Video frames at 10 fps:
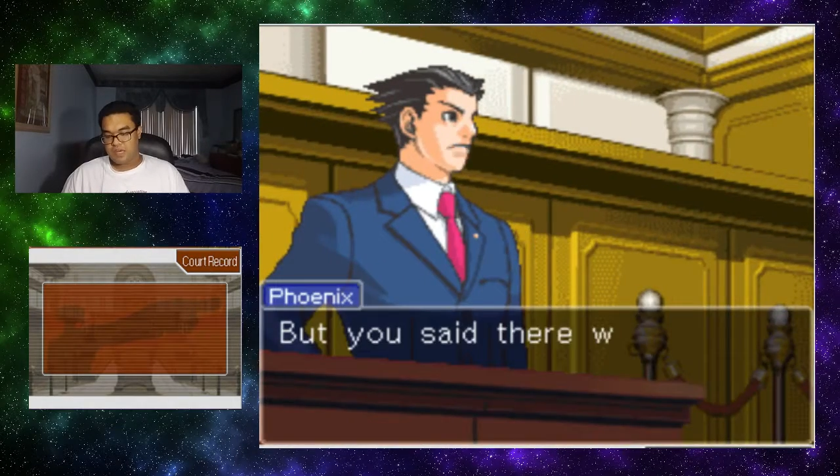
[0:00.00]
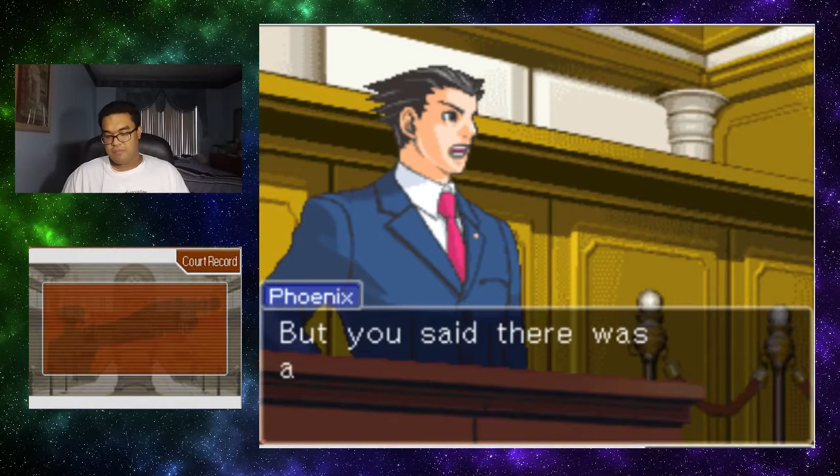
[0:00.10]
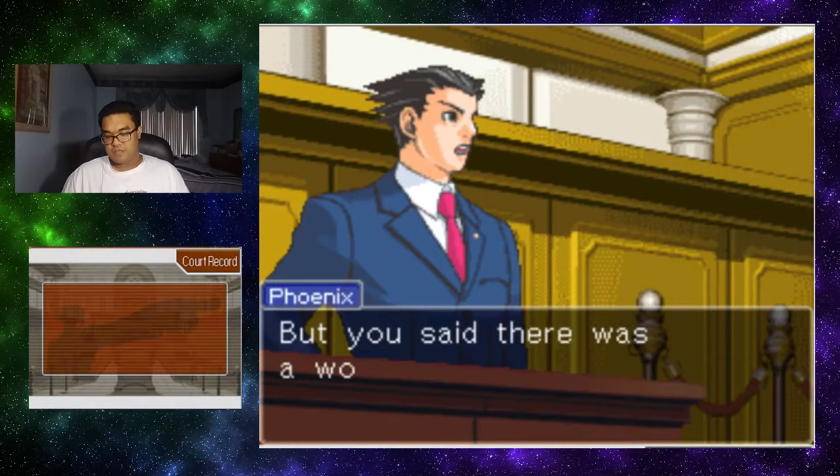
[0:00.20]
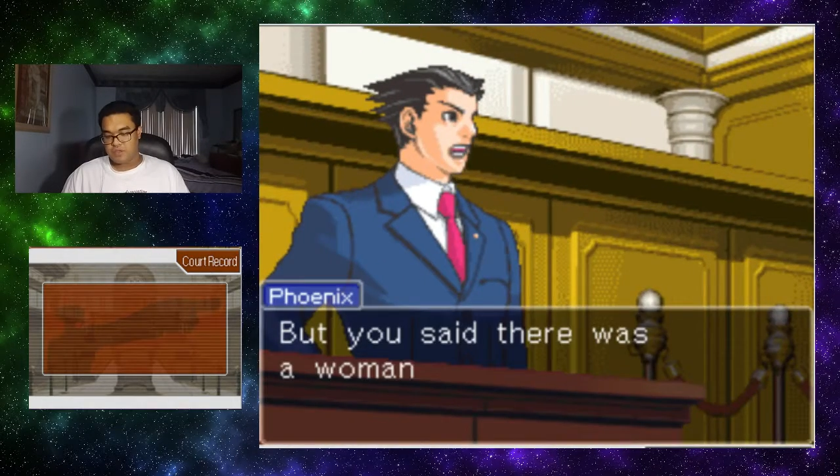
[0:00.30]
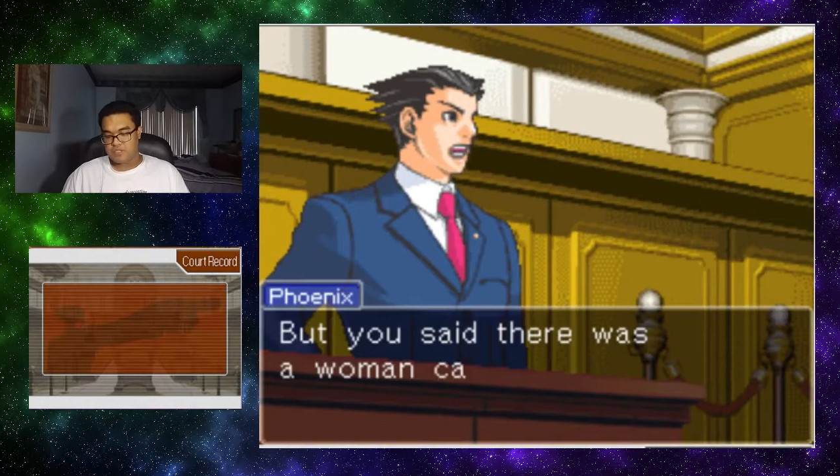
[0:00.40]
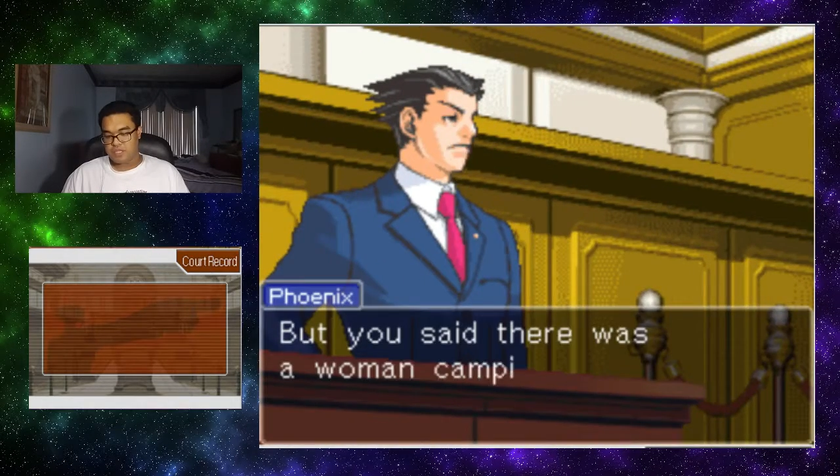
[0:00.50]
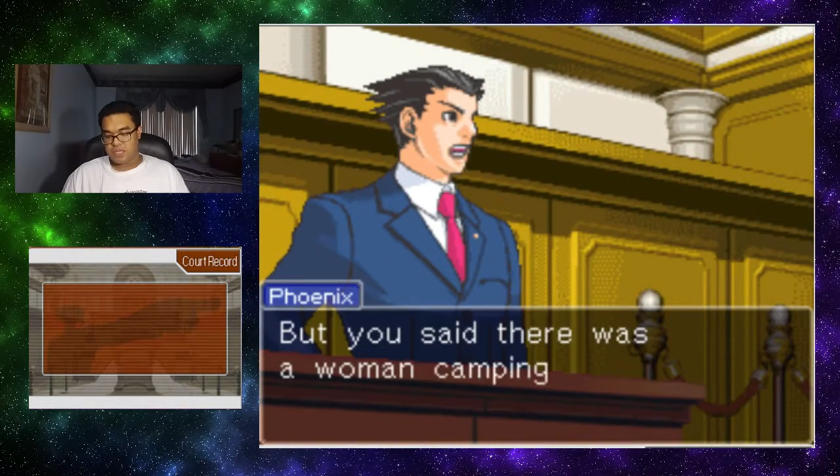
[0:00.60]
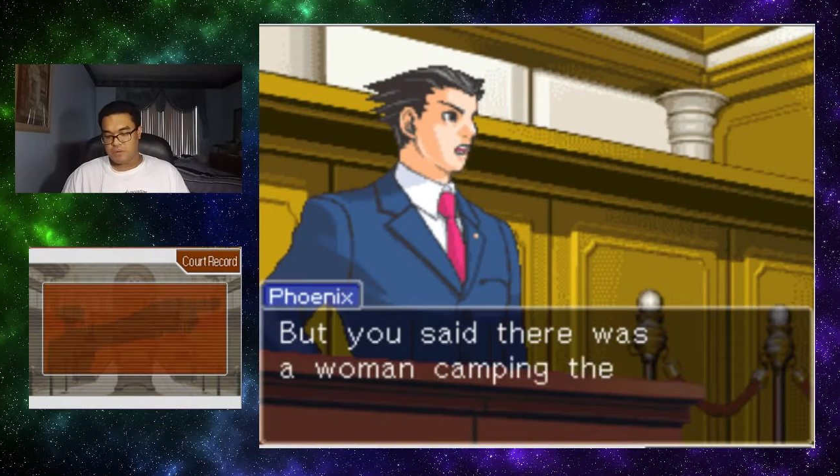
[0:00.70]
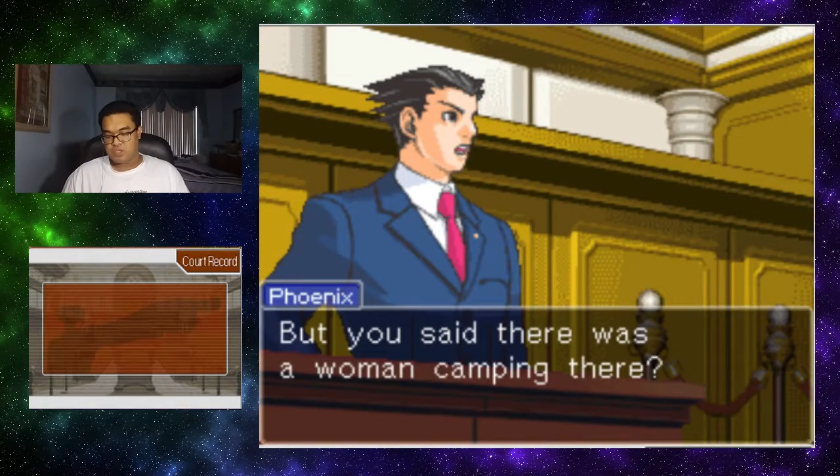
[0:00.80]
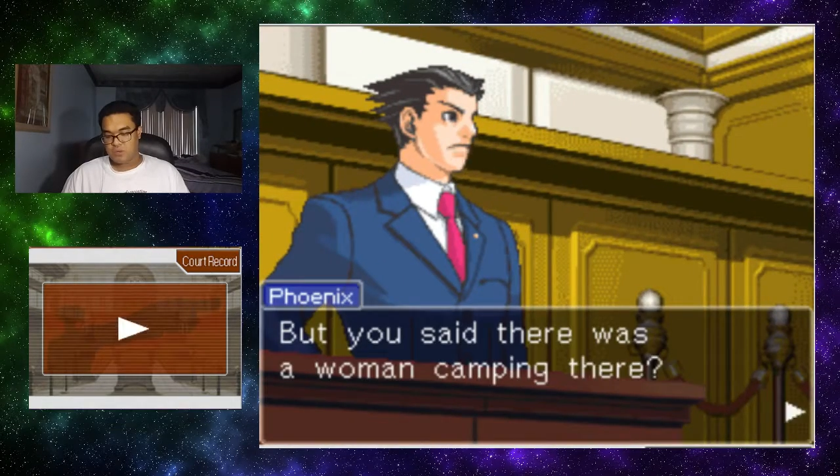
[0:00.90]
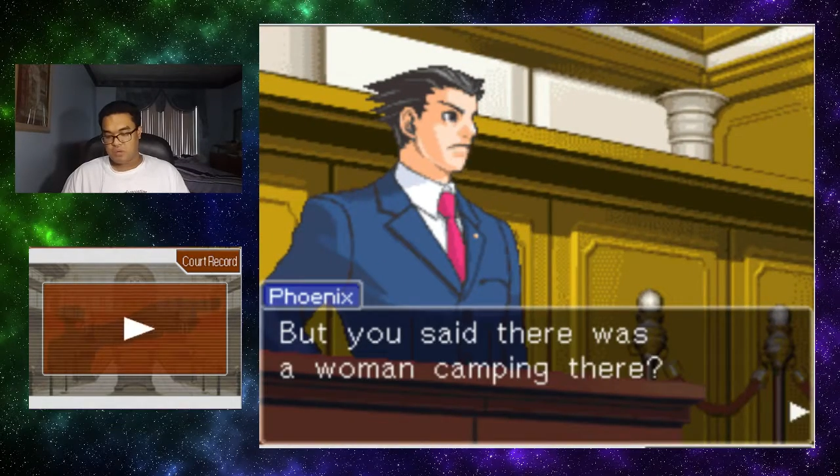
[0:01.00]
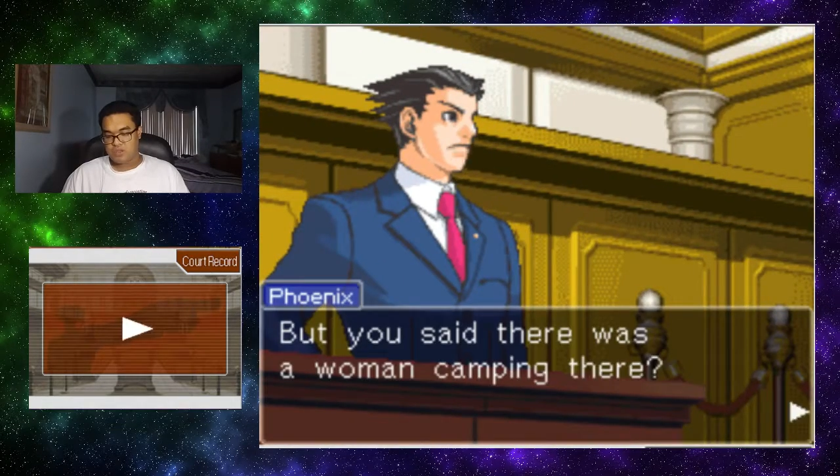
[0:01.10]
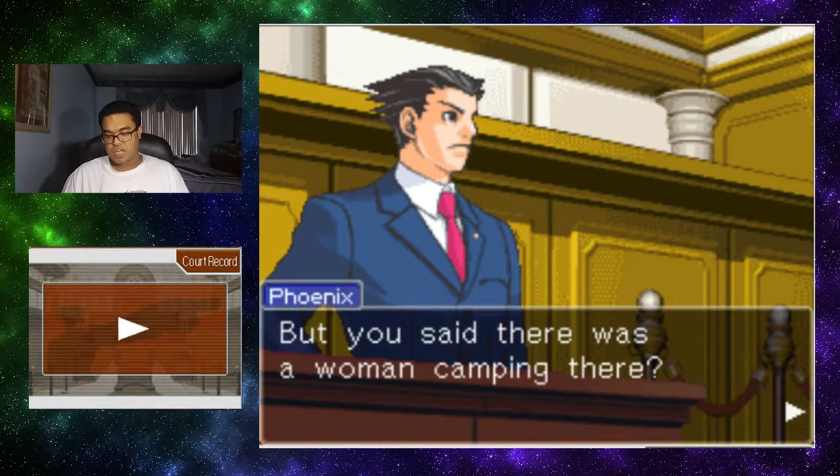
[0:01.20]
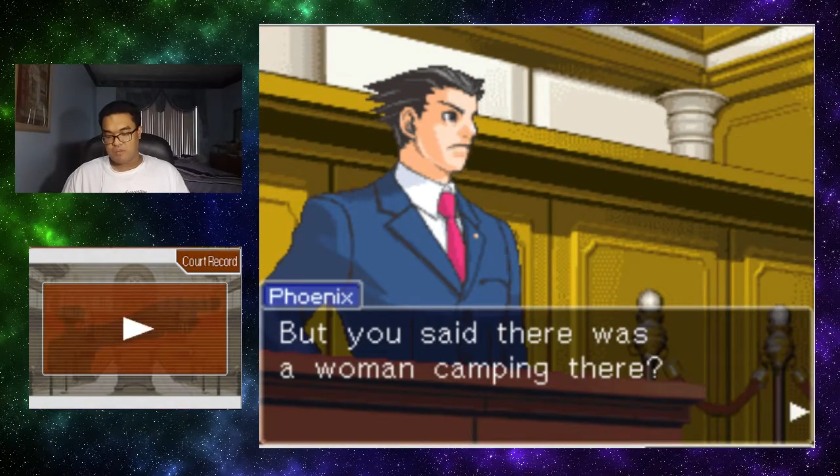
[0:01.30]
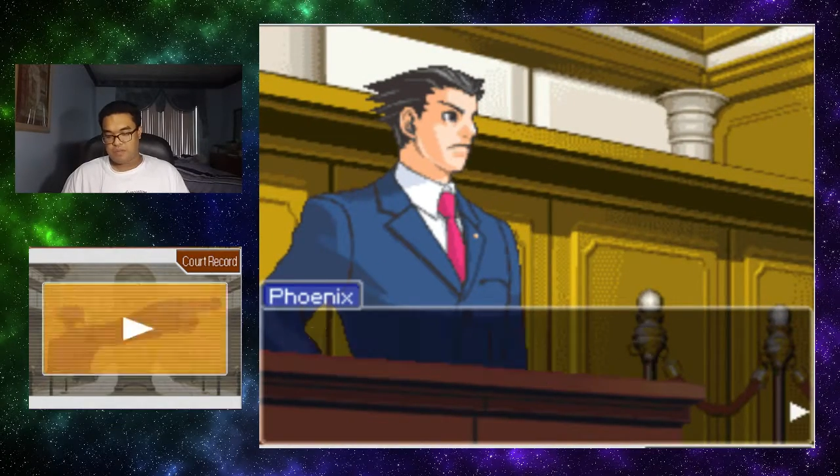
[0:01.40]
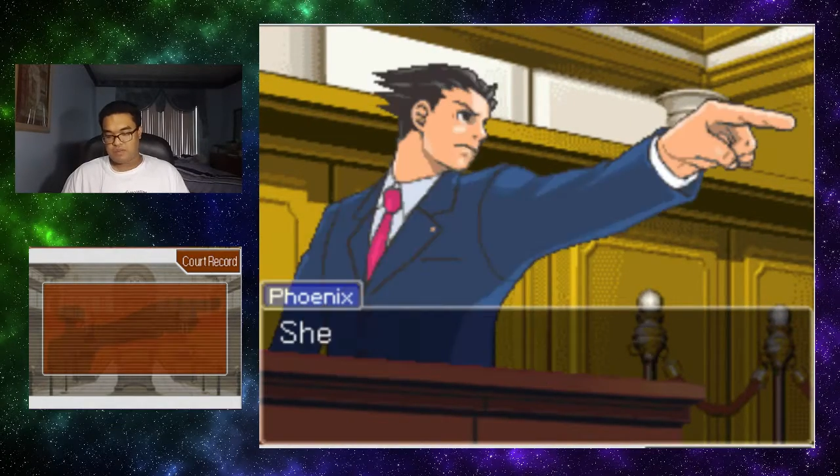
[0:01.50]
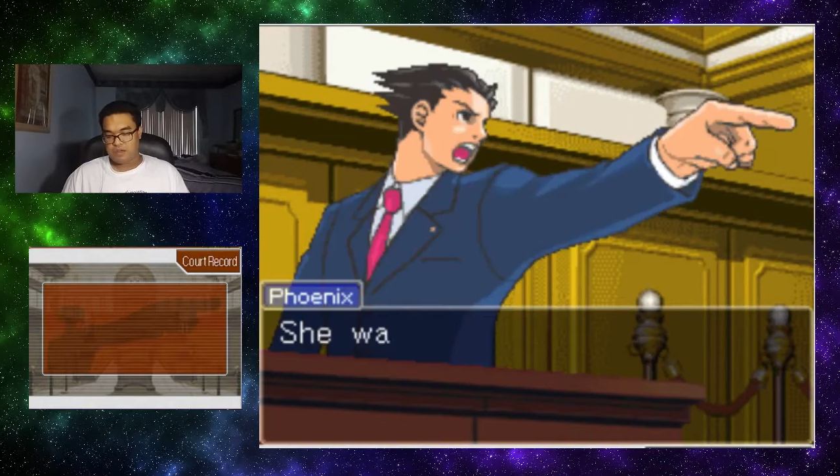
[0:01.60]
But you said there was a woman camping